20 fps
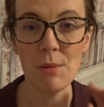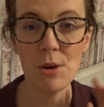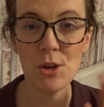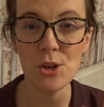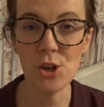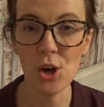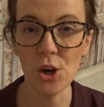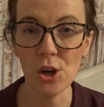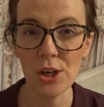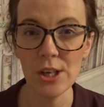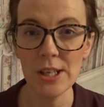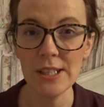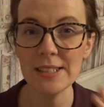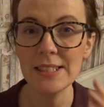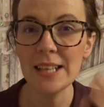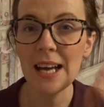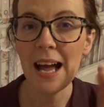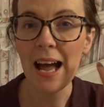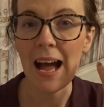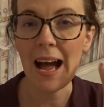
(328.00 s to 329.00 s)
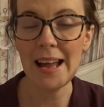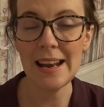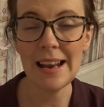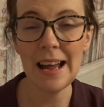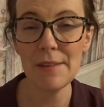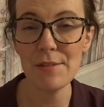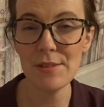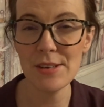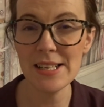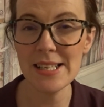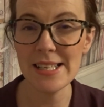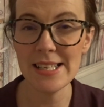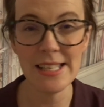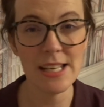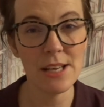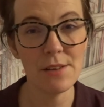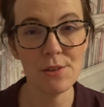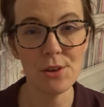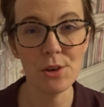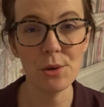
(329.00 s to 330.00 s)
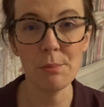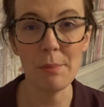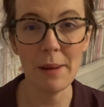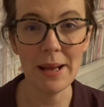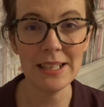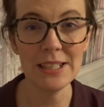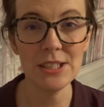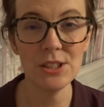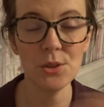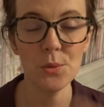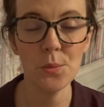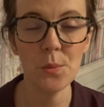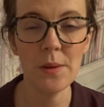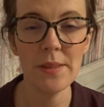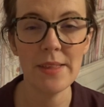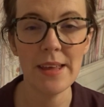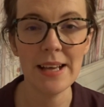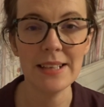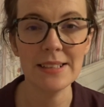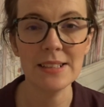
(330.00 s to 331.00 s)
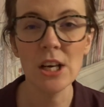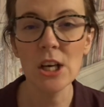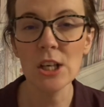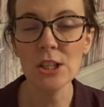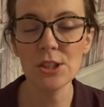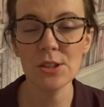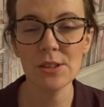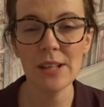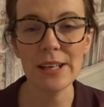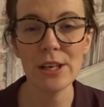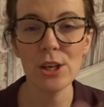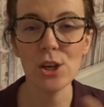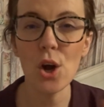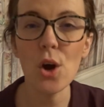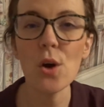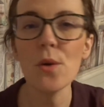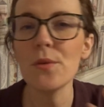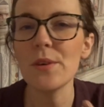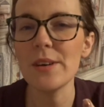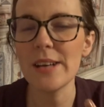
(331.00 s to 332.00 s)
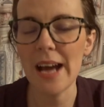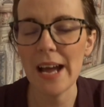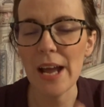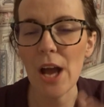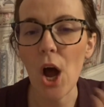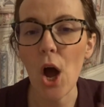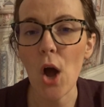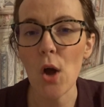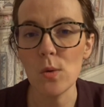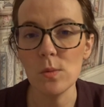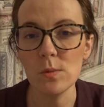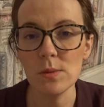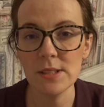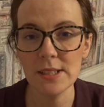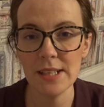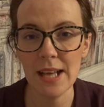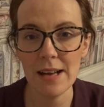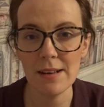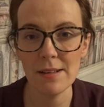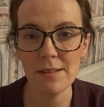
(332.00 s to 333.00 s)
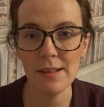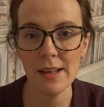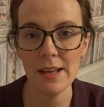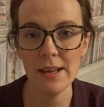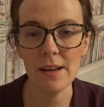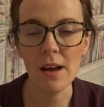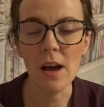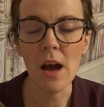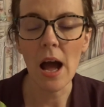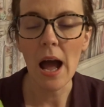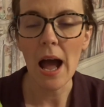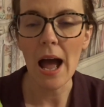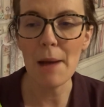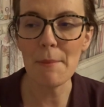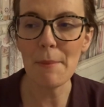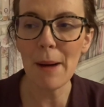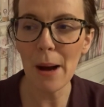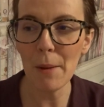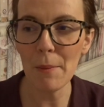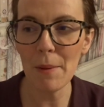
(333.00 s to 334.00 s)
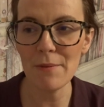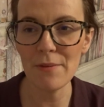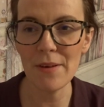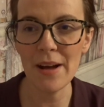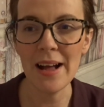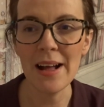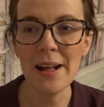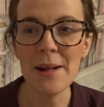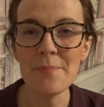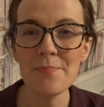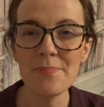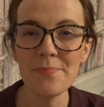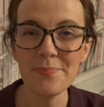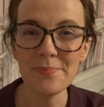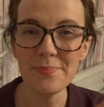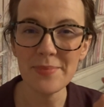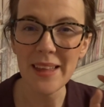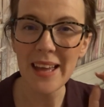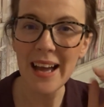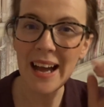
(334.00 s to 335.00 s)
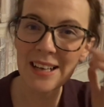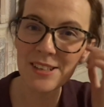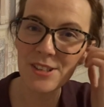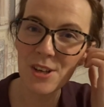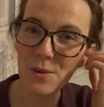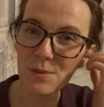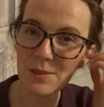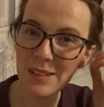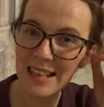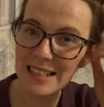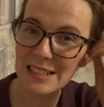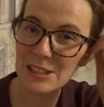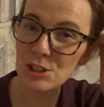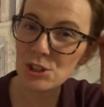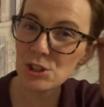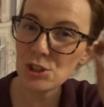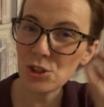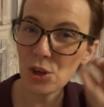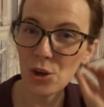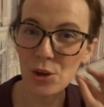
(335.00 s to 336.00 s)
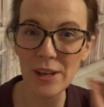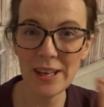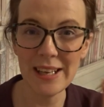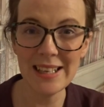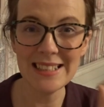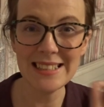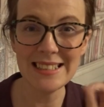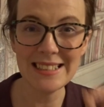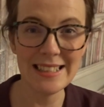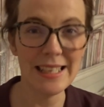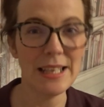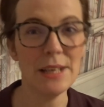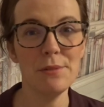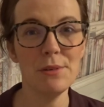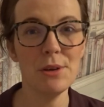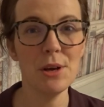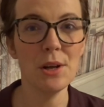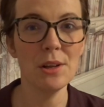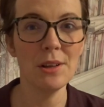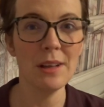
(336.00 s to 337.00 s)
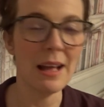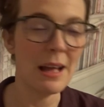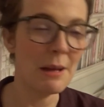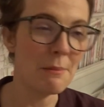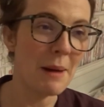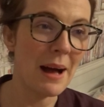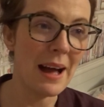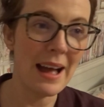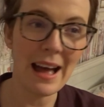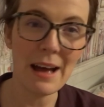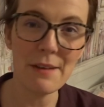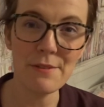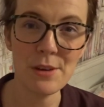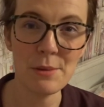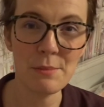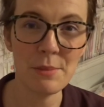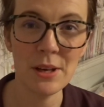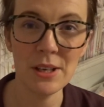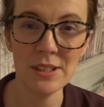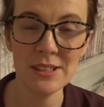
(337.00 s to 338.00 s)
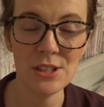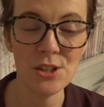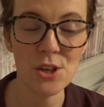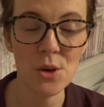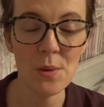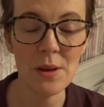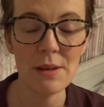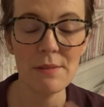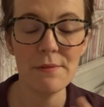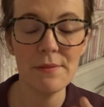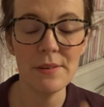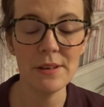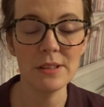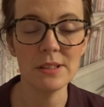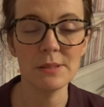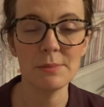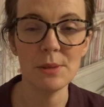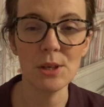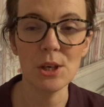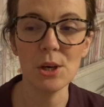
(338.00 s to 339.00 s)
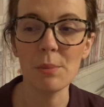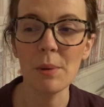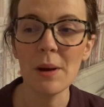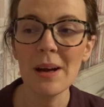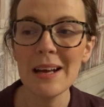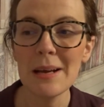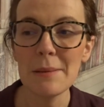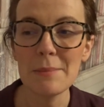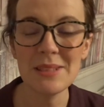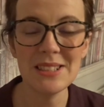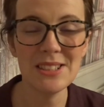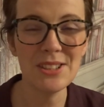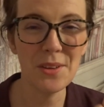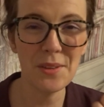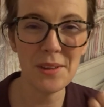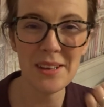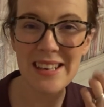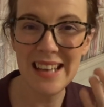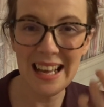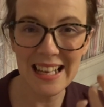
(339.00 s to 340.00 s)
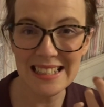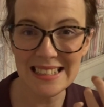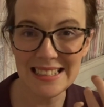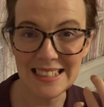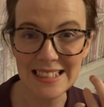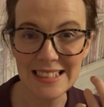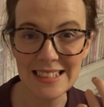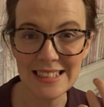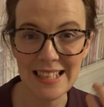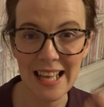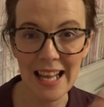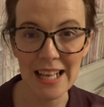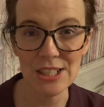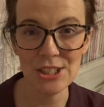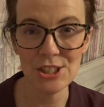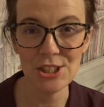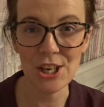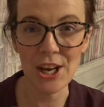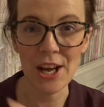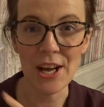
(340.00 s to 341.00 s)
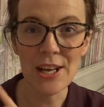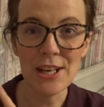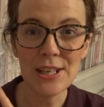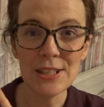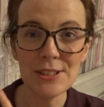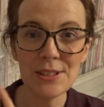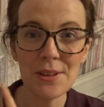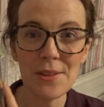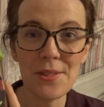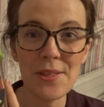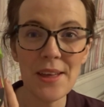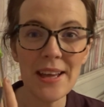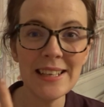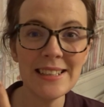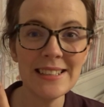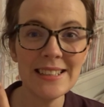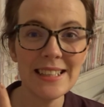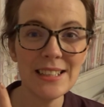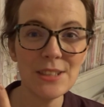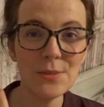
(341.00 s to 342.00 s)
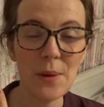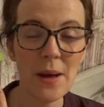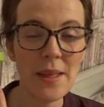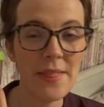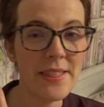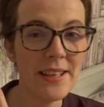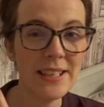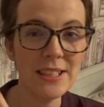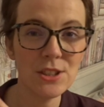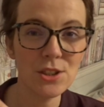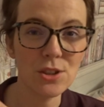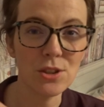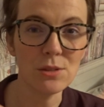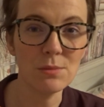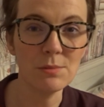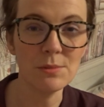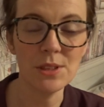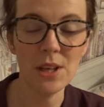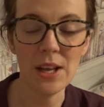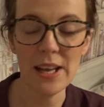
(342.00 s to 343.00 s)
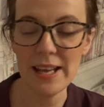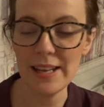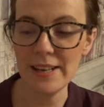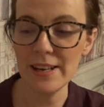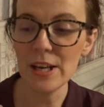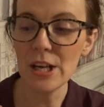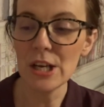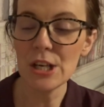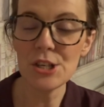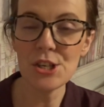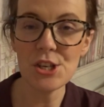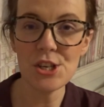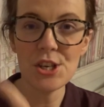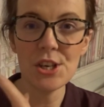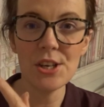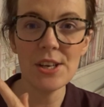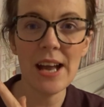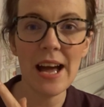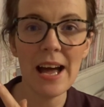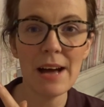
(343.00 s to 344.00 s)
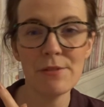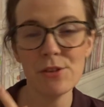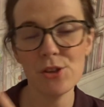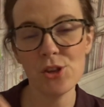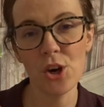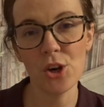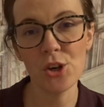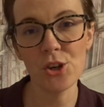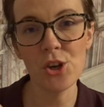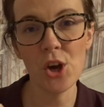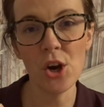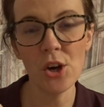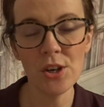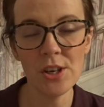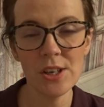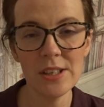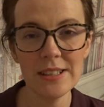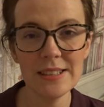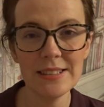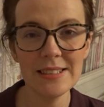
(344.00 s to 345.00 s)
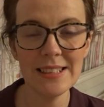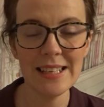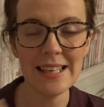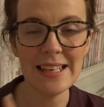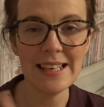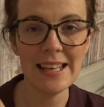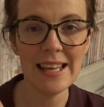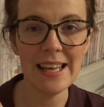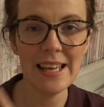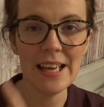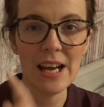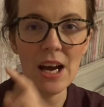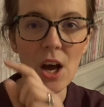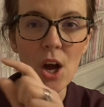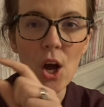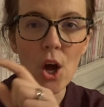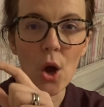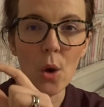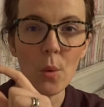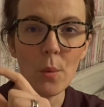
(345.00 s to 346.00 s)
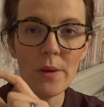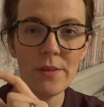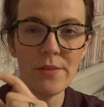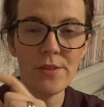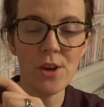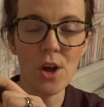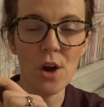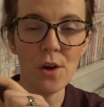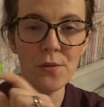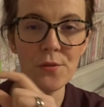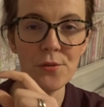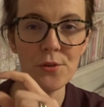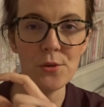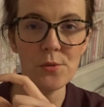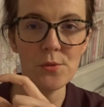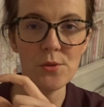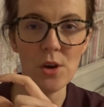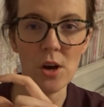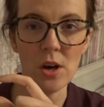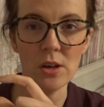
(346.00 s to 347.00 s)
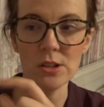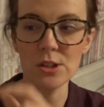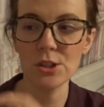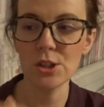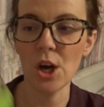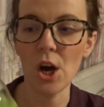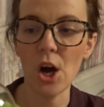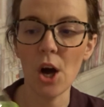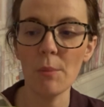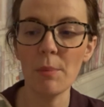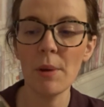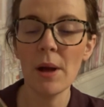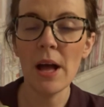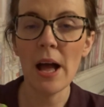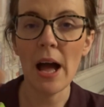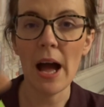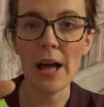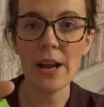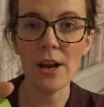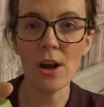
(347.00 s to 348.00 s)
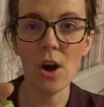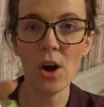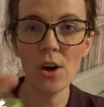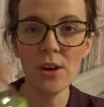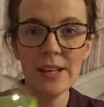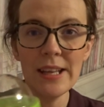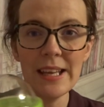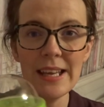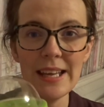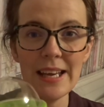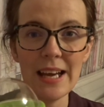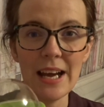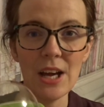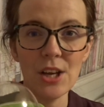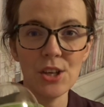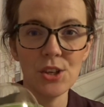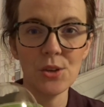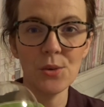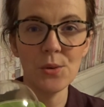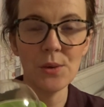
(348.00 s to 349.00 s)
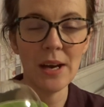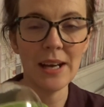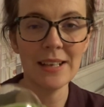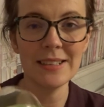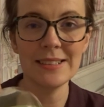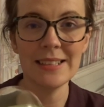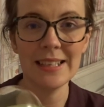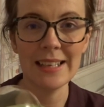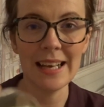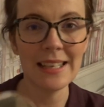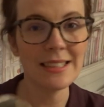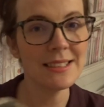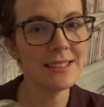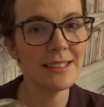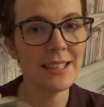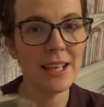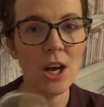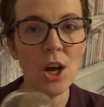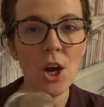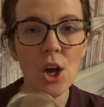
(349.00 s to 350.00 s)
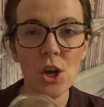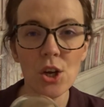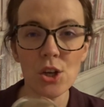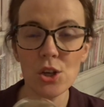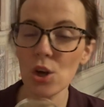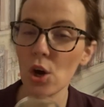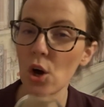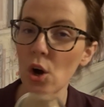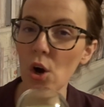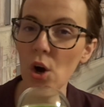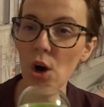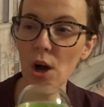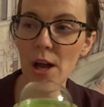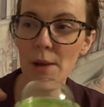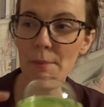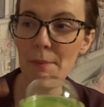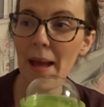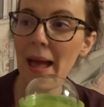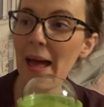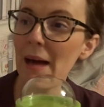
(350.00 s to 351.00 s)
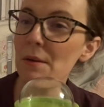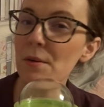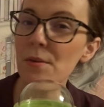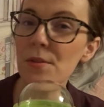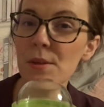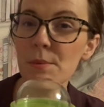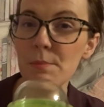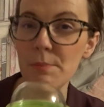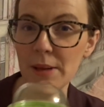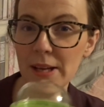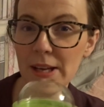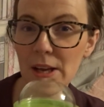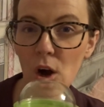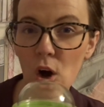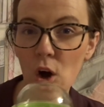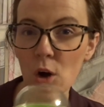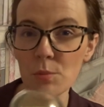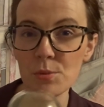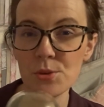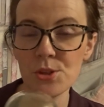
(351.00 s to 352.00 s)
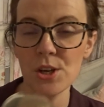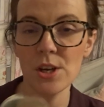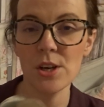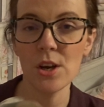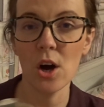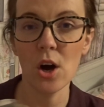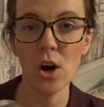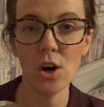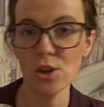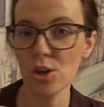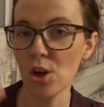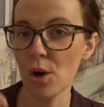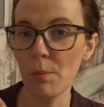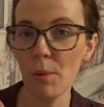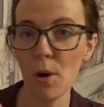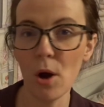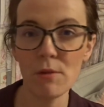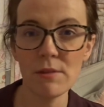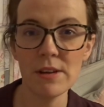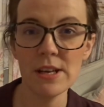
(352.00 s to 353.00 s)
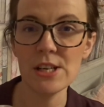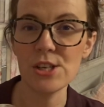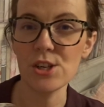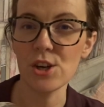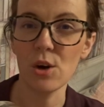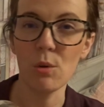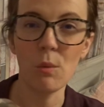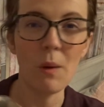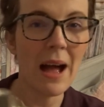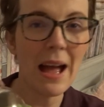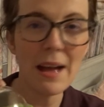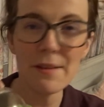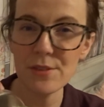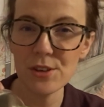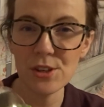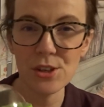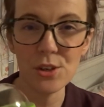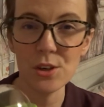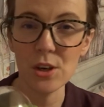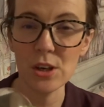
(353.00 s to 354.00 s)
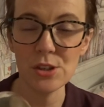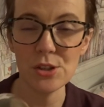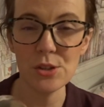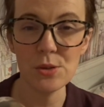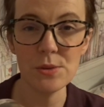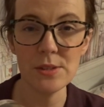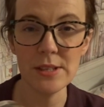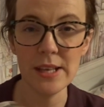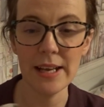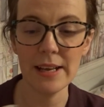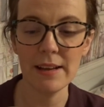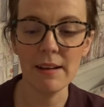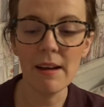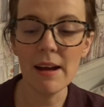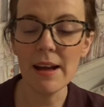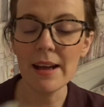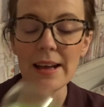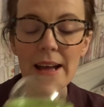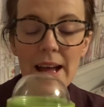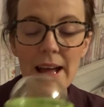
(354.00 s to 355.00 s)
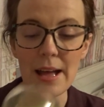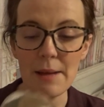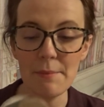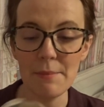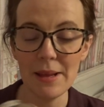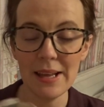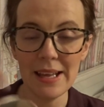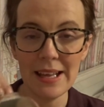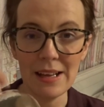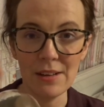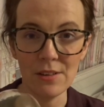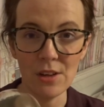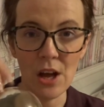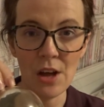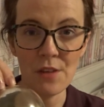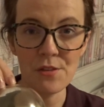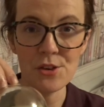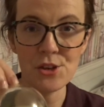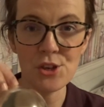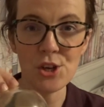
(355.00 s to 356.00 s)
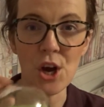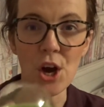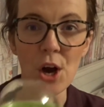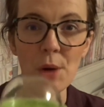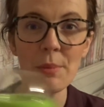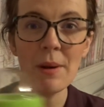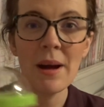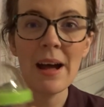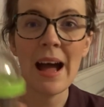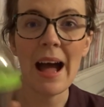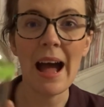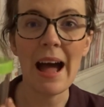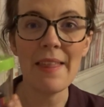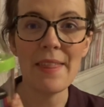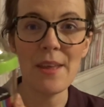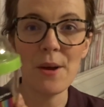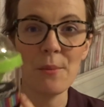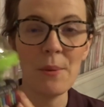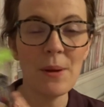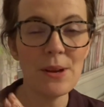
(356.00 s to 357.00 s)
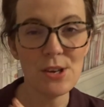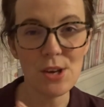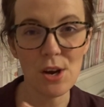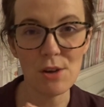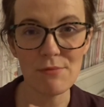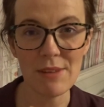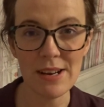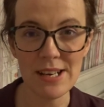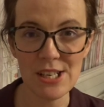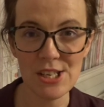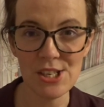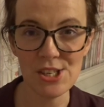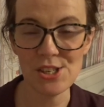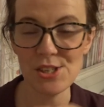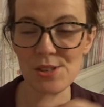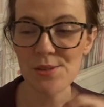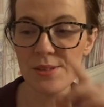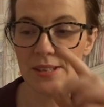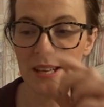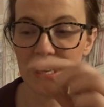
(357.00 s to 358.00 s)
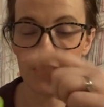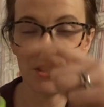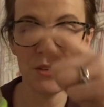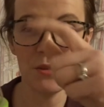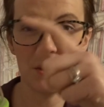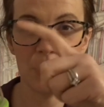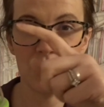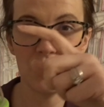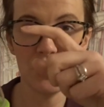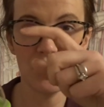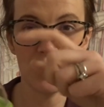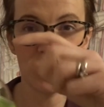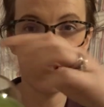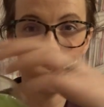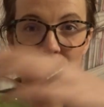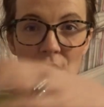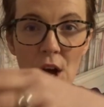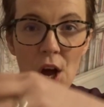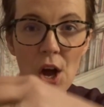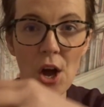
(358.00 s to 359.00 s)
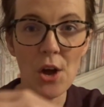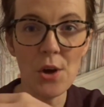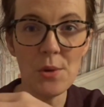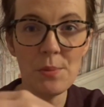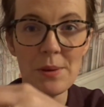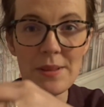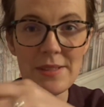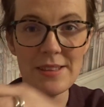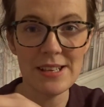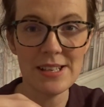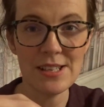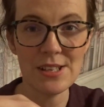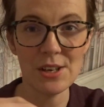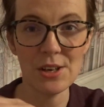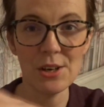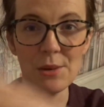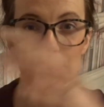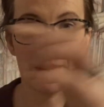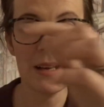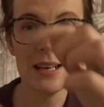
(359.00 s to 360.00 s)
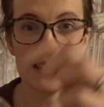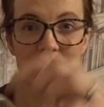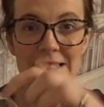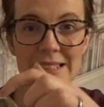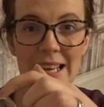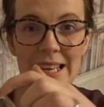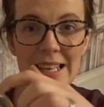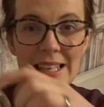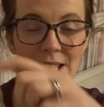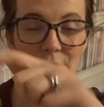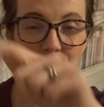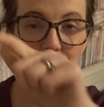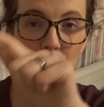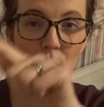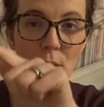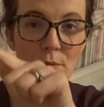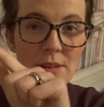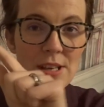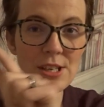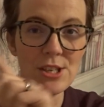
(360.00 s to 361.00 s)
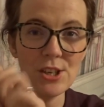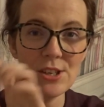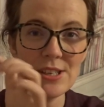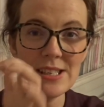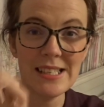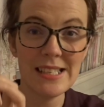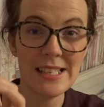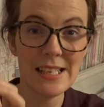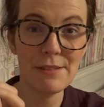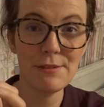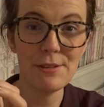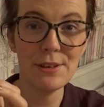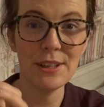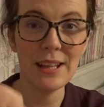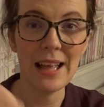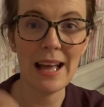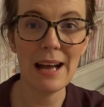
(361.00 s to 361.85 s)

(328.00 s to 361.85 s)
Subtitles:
yogurt and having a cereal based with it. So like an overnight oats kind of thing. However, I don't like soggy cereal. I have it because I know it fills me up, but it's not the nicest texture. So this is where this comes in. So you could have your yogurt in here with your fruit on top, and on here you can decanter your healthy bee option or your porridge or whatever you are using at the top. And then when you're ready to use it, you can just open this up, take your porridge or your cereal